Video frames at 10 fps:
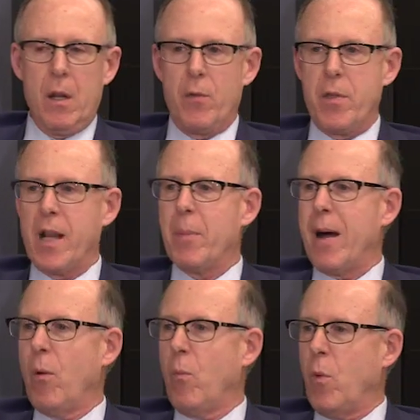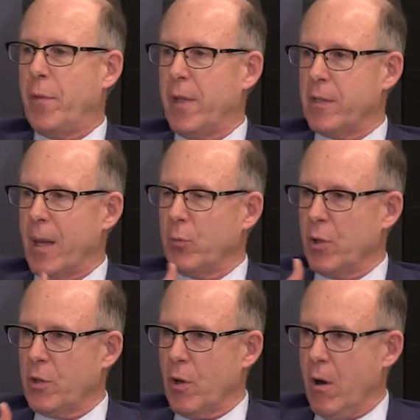If you think about what the
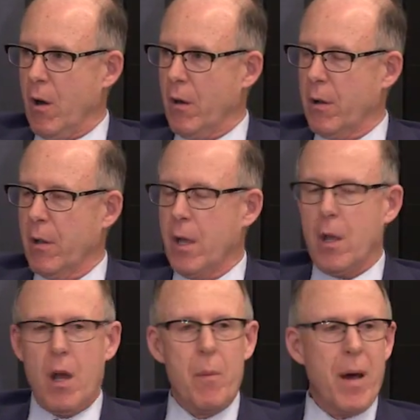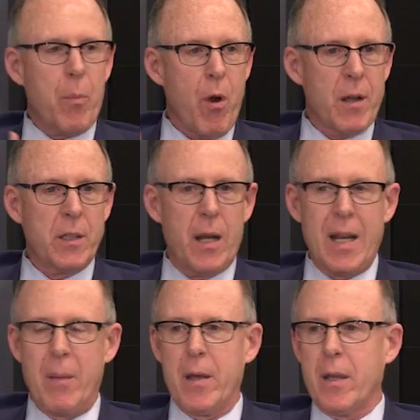assumptions are about a proxy
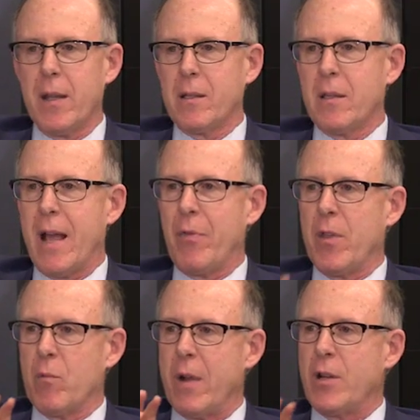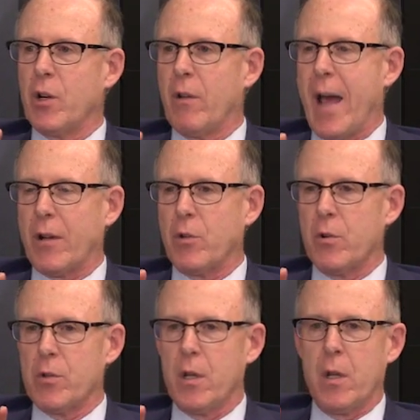dynamic, it's that the regional
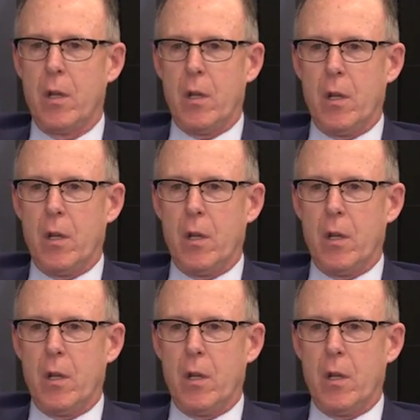actors,